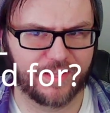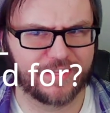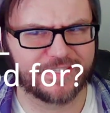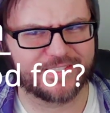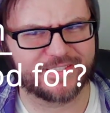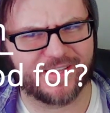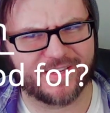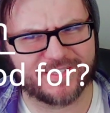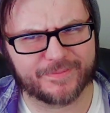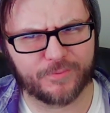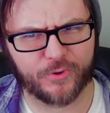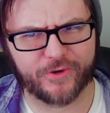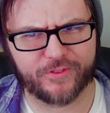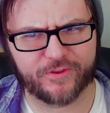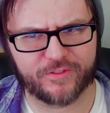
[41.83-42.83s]
Slight
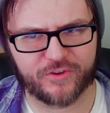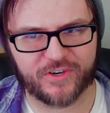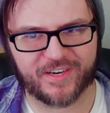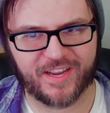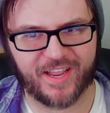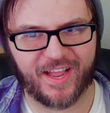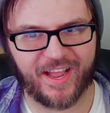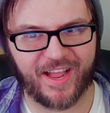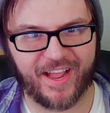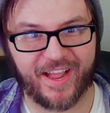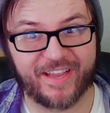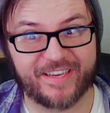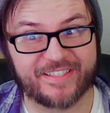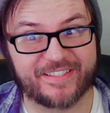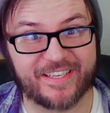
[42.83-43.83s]
spoiler alert,
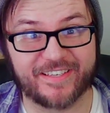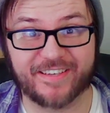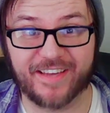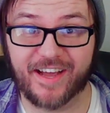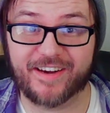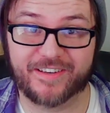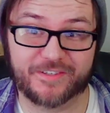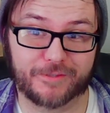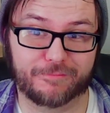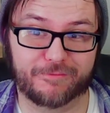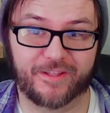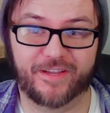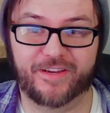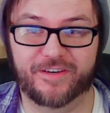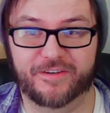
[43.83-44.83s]
I did not end up
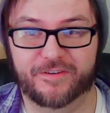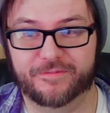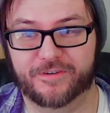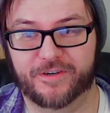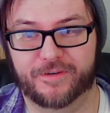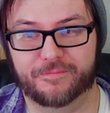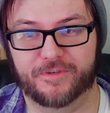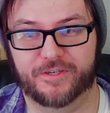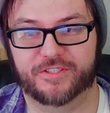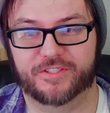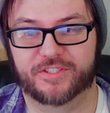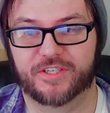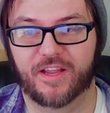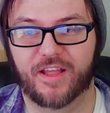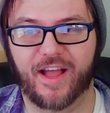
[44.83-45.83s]
liking it very
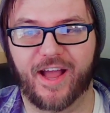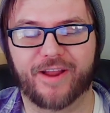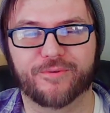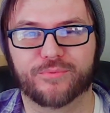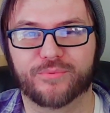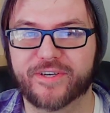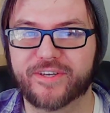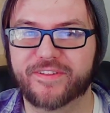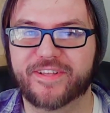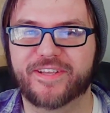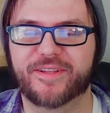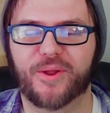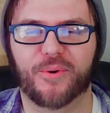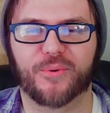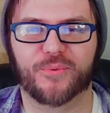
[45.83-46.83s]
much. I
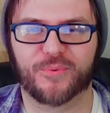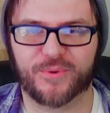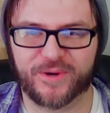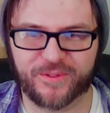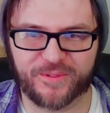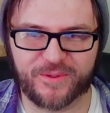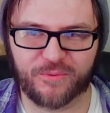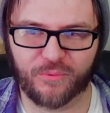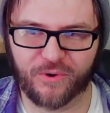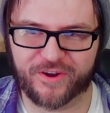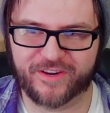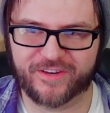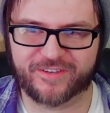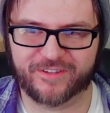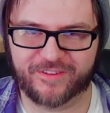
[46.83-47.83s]
really, really
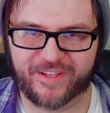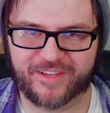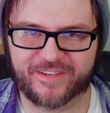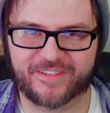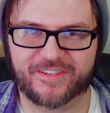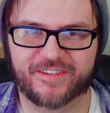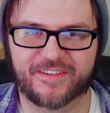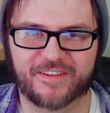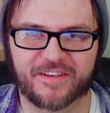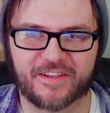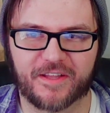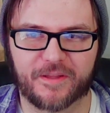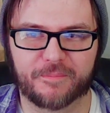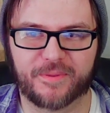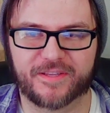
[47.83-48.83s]
wanted to like it
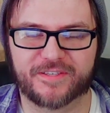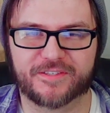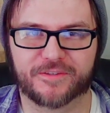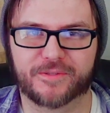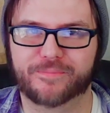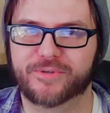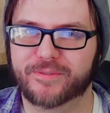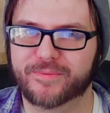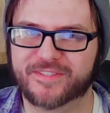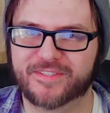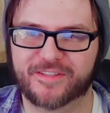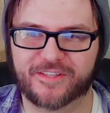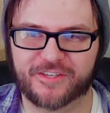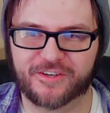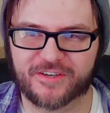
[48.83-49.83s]
based on the premise
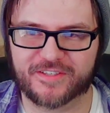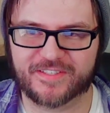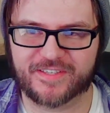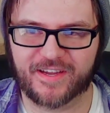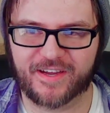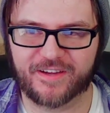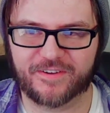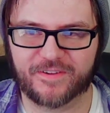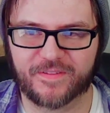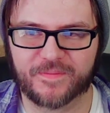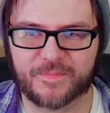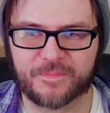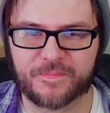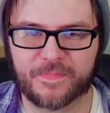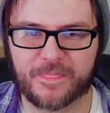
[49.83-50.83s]
and the art style,
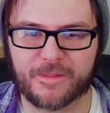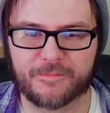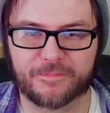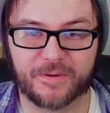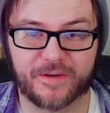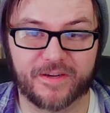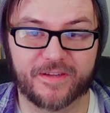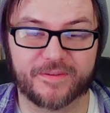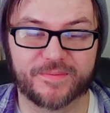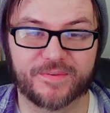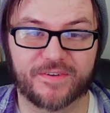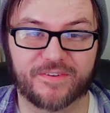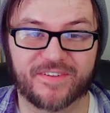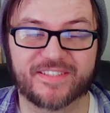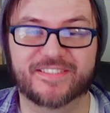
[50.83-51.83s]
but
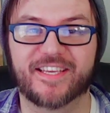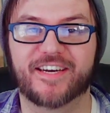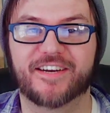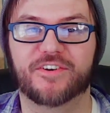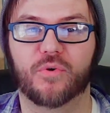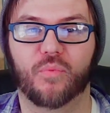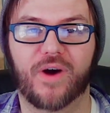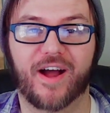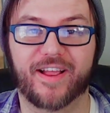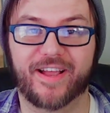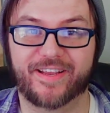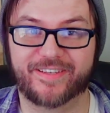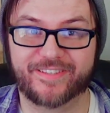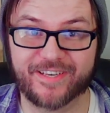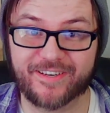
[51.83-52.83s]
let's get into why
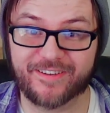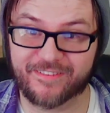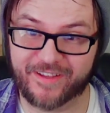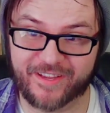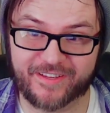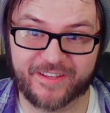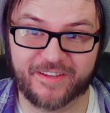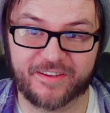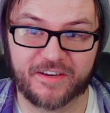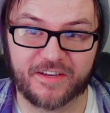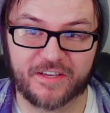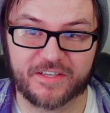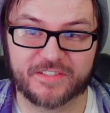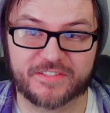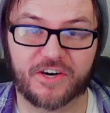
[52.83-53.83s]
I didn't like it,
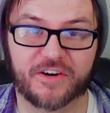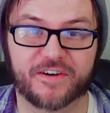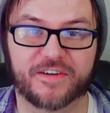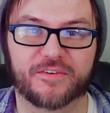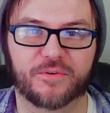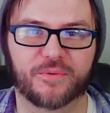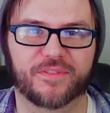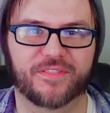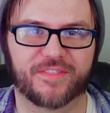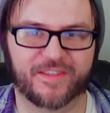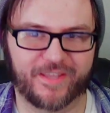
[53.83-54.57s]
starting with the